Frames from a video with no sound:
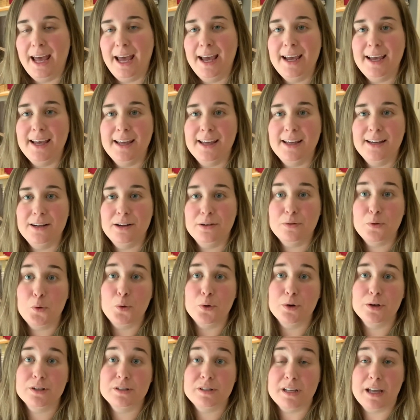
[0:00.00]
And of
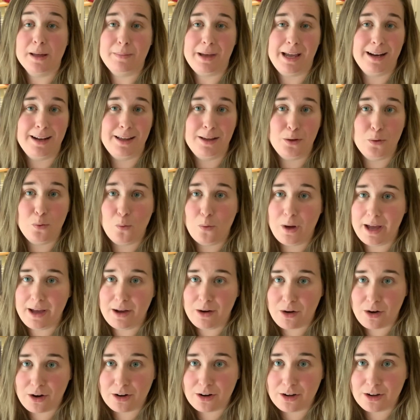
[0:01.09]
course I made it way
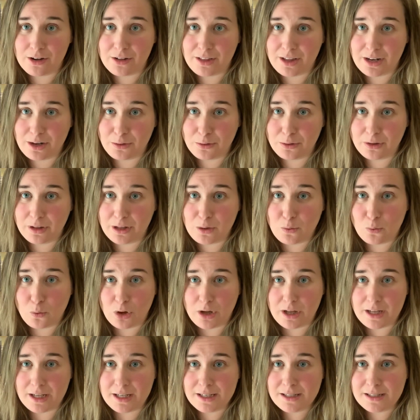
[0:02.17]
harder than it really
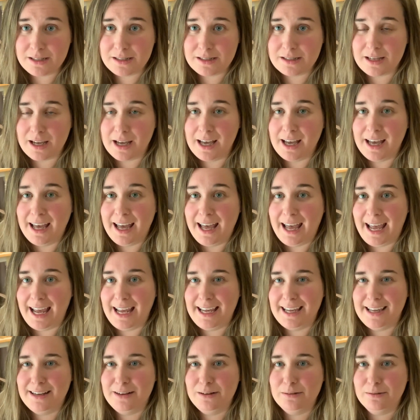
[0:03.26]
was.
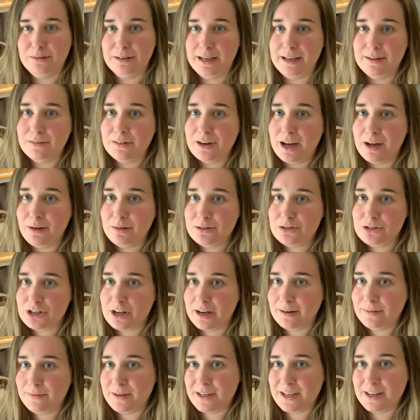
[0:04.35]
And whenever I was
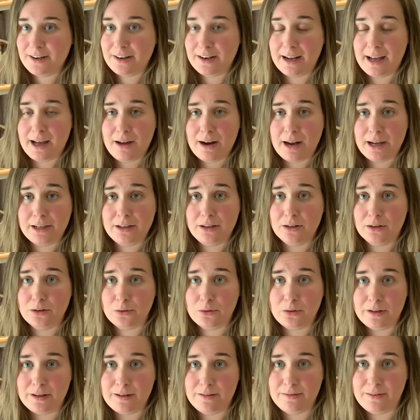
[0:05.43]
trying to figure it out, I couldn't
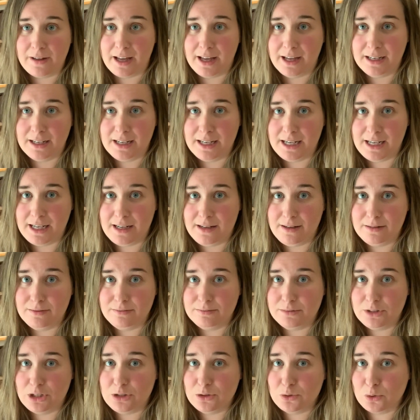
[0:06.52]
really find any
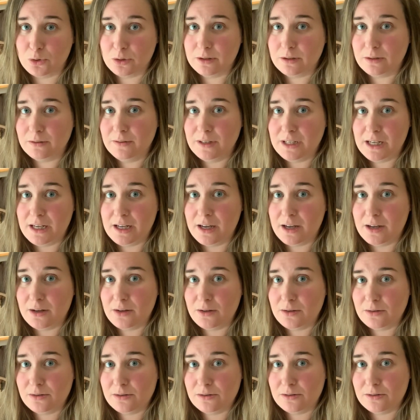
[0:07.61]
tutorial
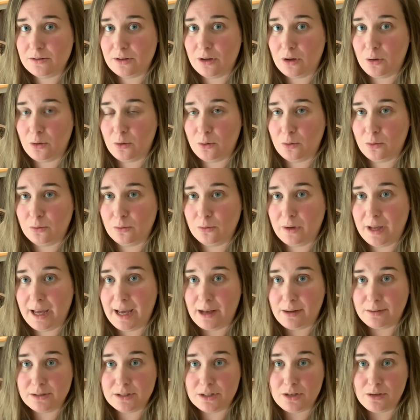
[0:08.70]
videos on
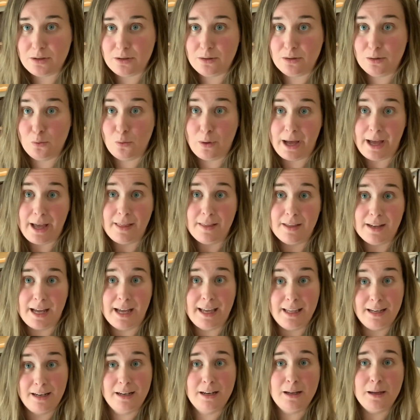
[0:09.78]
how to do the way that
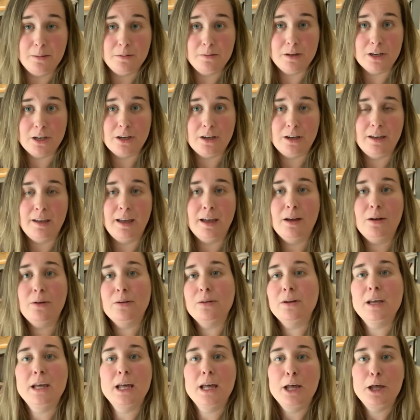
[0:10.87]
I ended up figuring
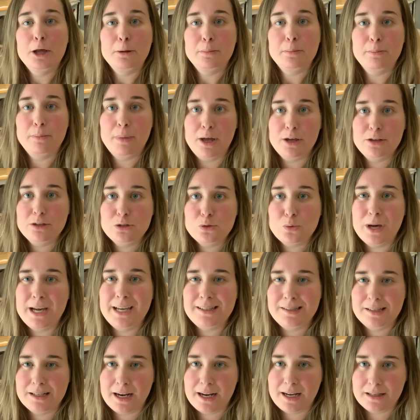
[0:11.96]
out. Most
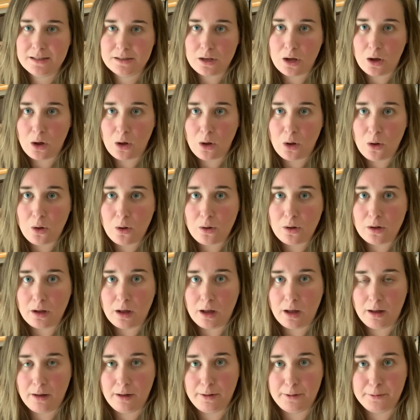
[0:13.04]
ways that I saw,
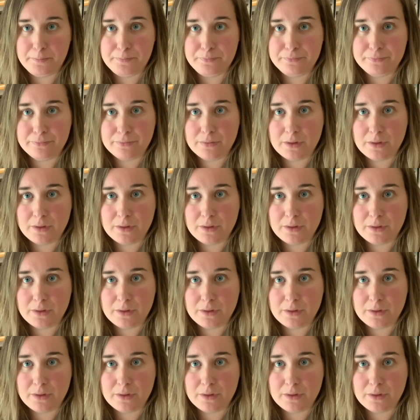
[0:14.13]
um,